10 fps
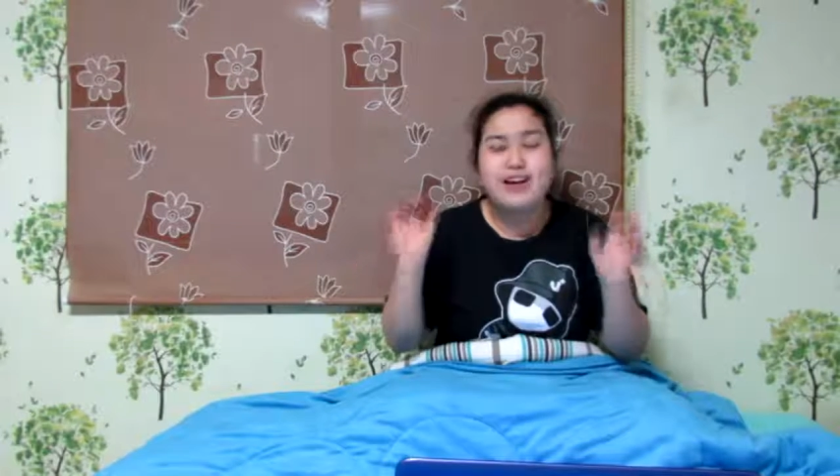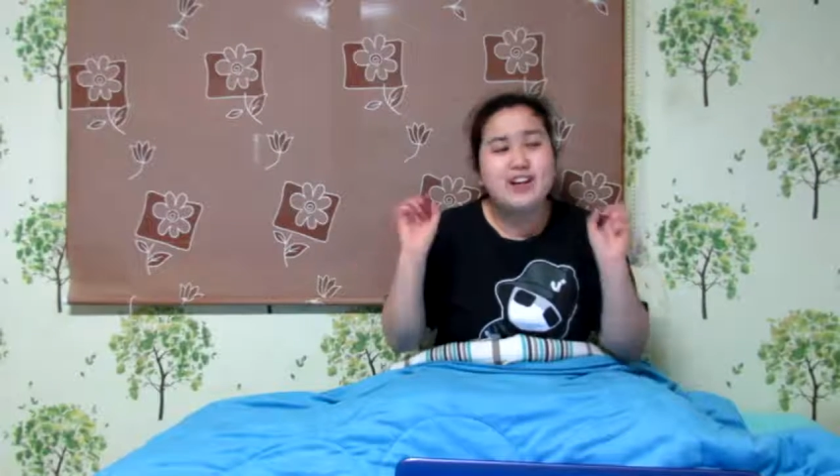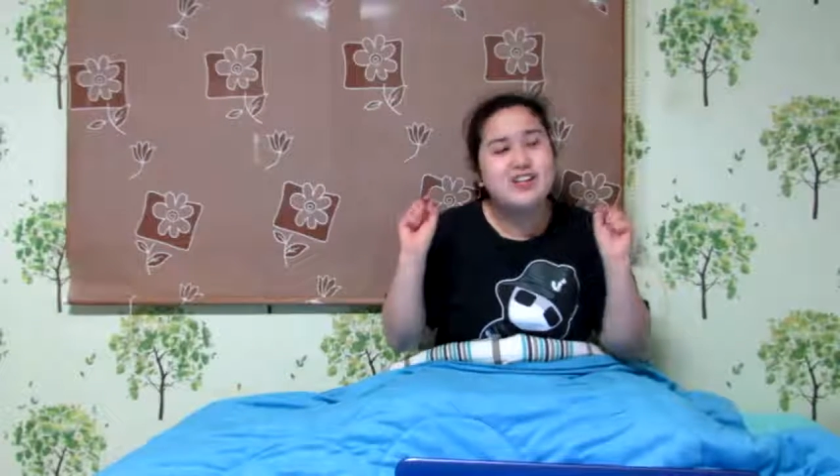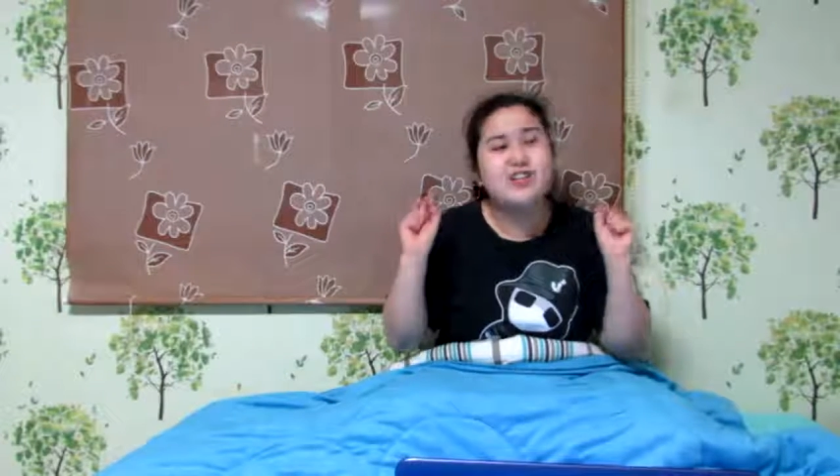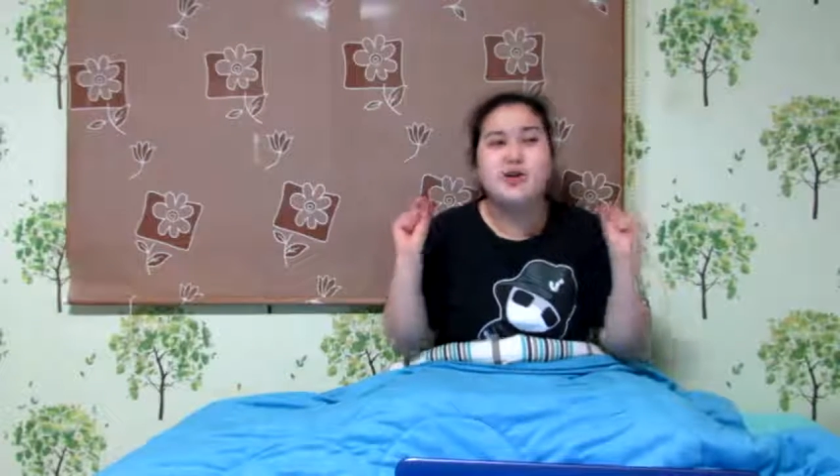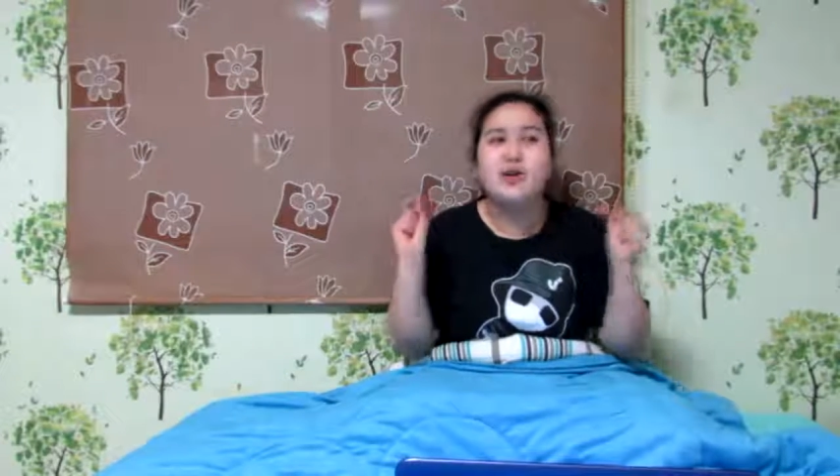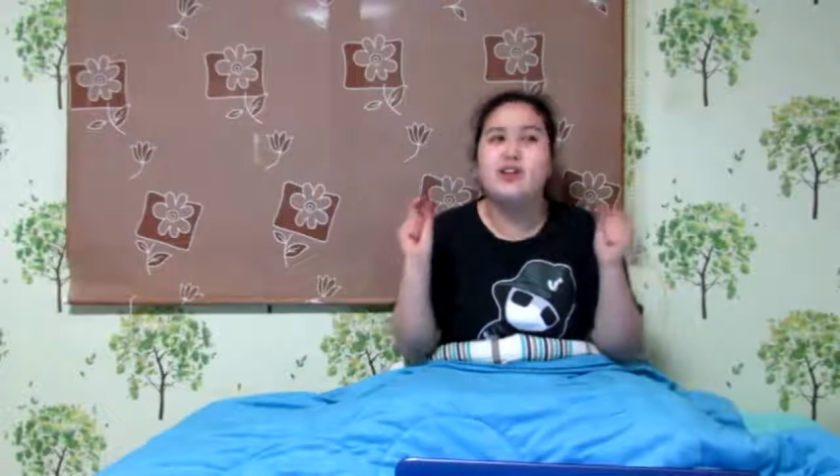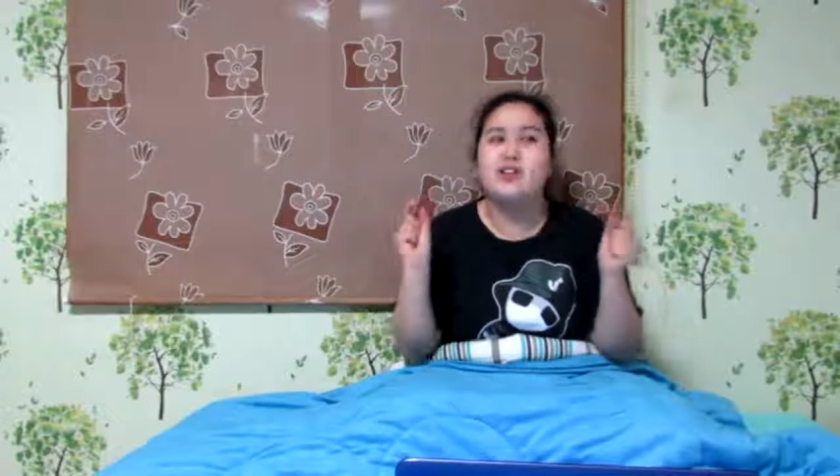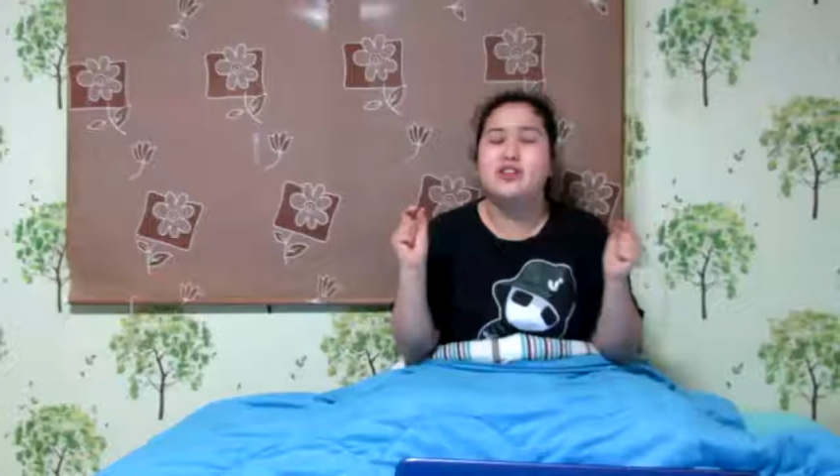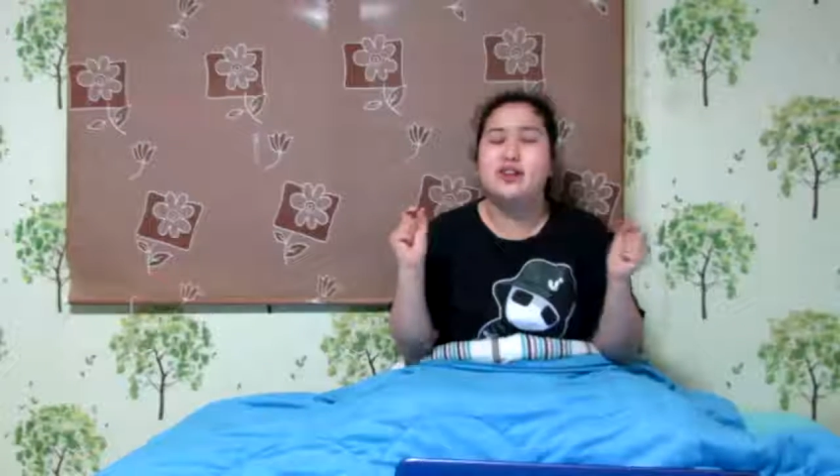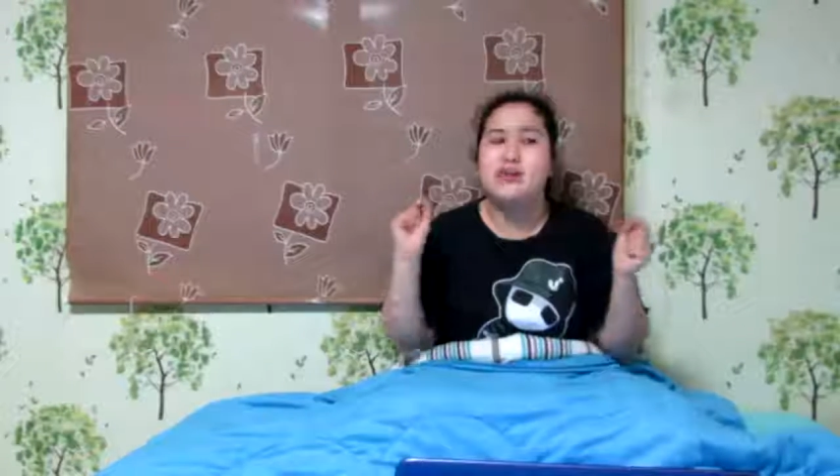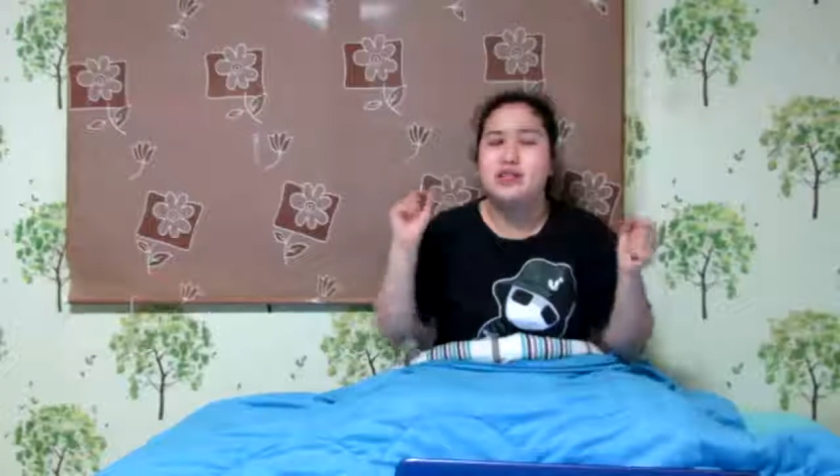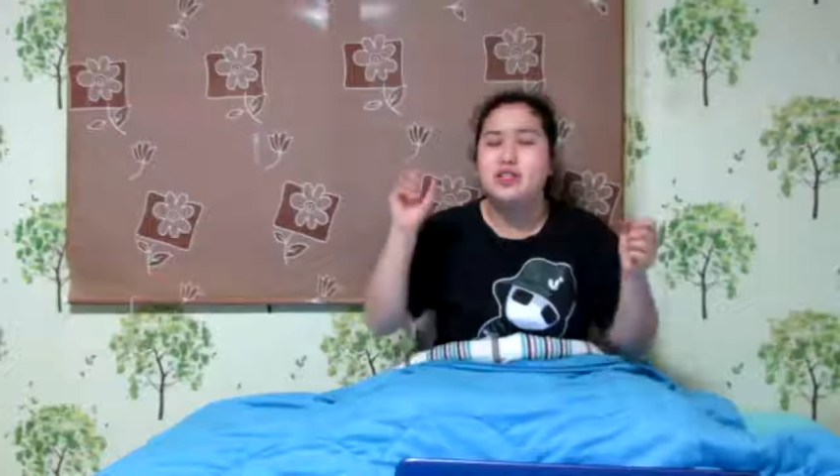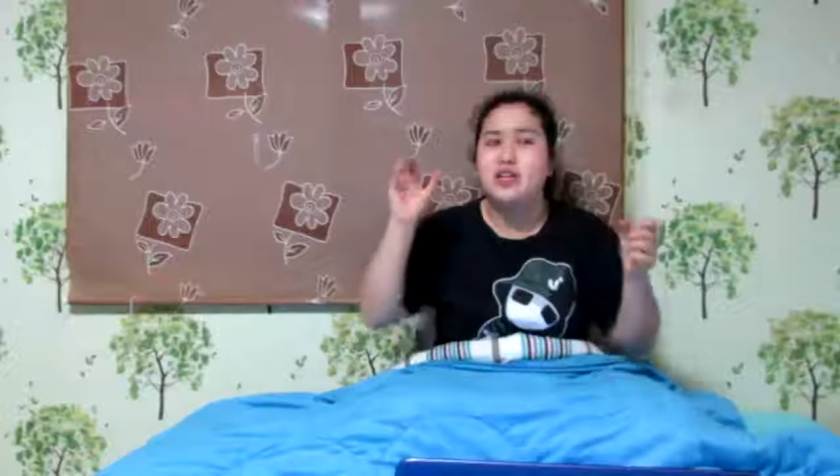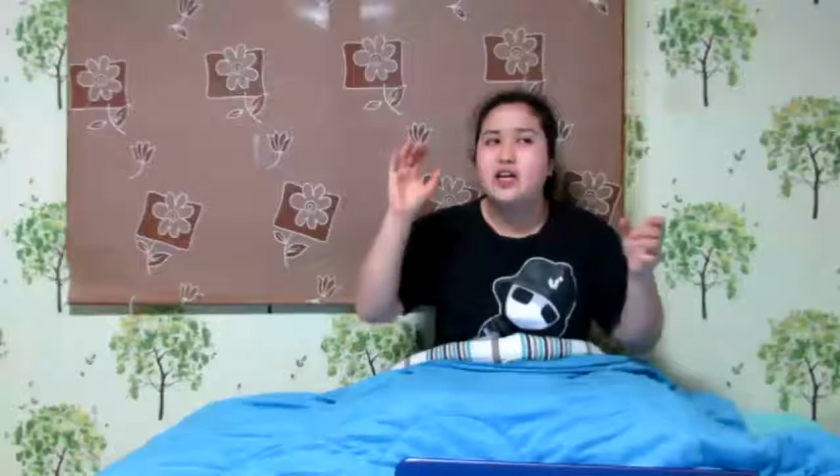it's so hard to describe
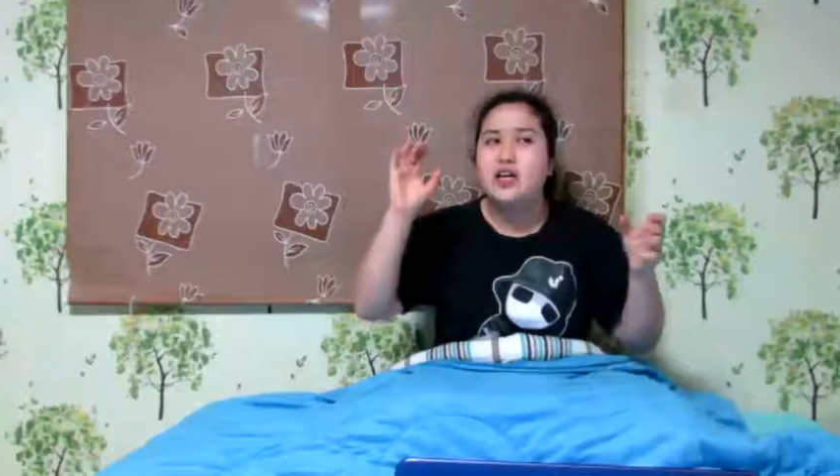this.